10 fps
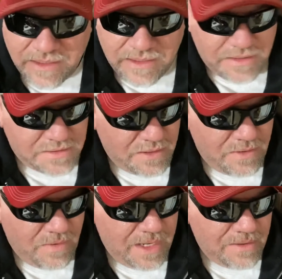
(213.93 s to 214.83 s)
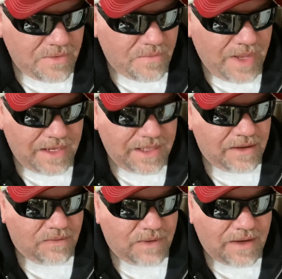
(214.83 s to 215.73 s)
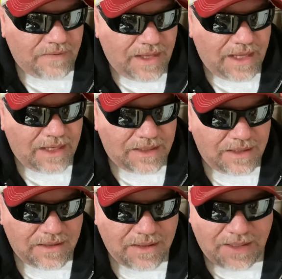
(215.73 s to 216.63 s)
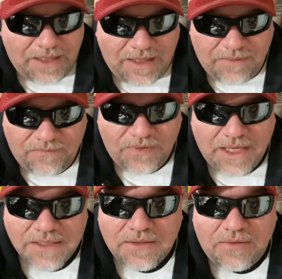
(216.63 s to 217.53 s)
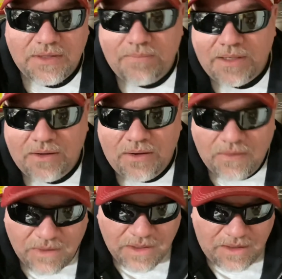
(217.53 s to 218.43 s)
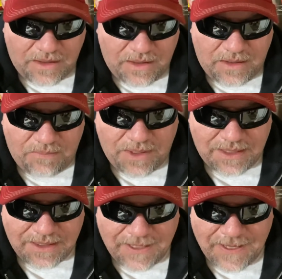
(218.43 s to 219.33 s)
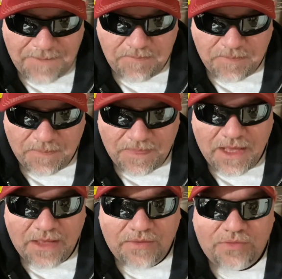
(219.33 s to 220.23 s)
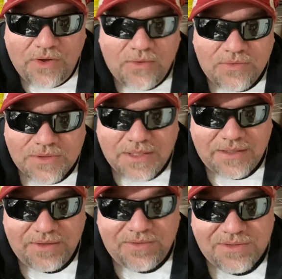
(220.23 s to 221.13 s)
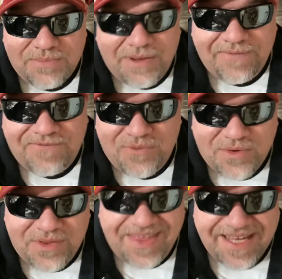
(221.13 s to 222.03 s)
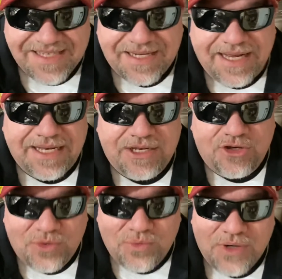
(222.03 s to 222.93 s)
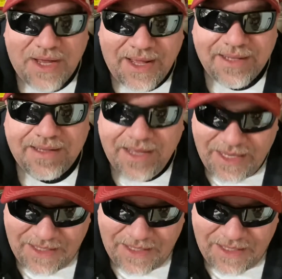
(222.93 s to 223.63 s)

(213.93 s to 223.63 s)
So I don't know how to get around that. If you guys know, let me know. But those are my 4 things that I do not like